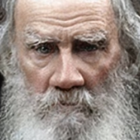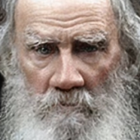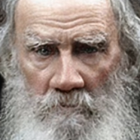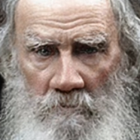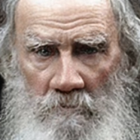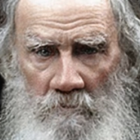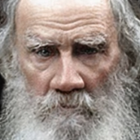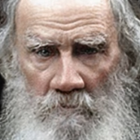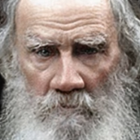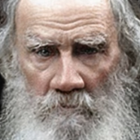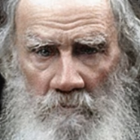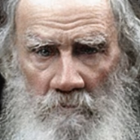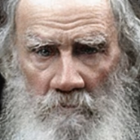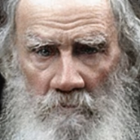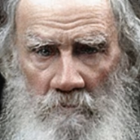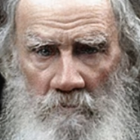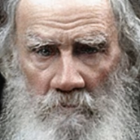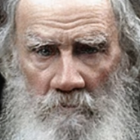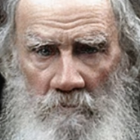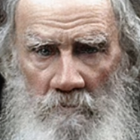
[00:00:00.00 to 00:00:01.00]

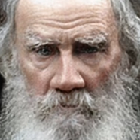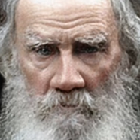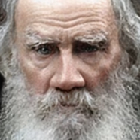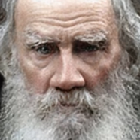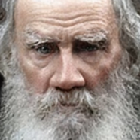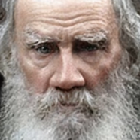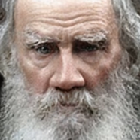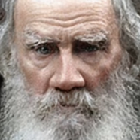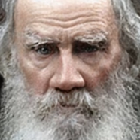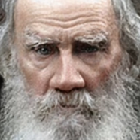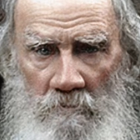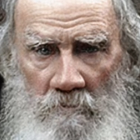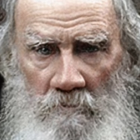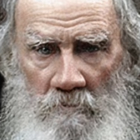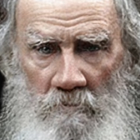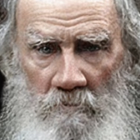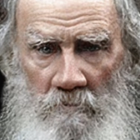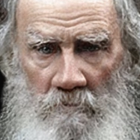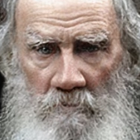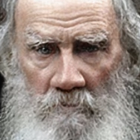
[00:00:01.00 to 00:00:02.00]

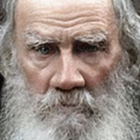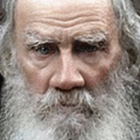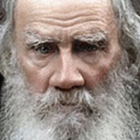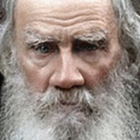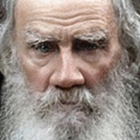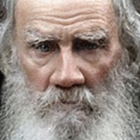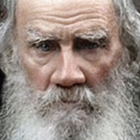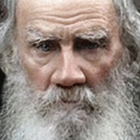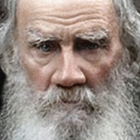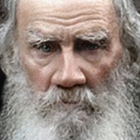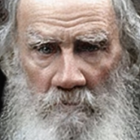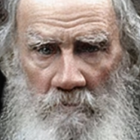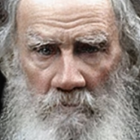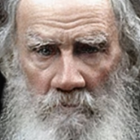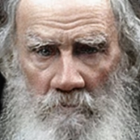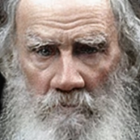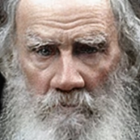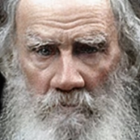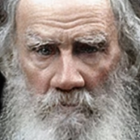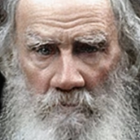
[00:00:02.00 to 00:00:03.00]

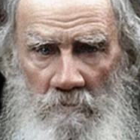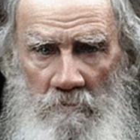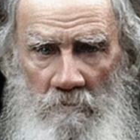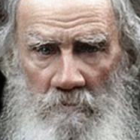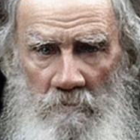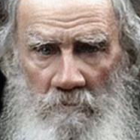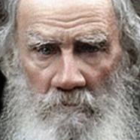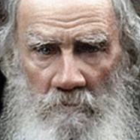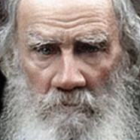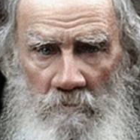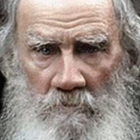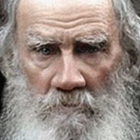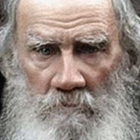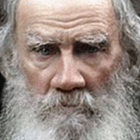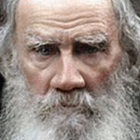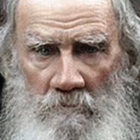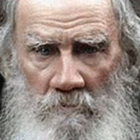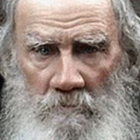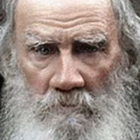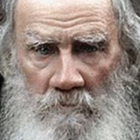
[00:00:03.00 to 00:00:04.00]

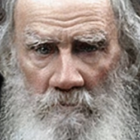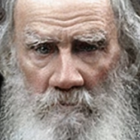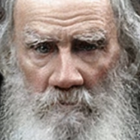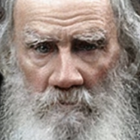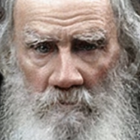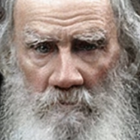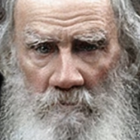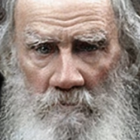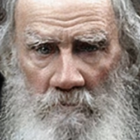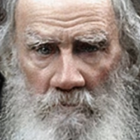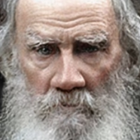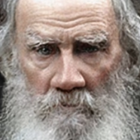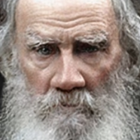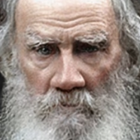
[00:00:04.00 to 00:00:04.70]
Nothing is said.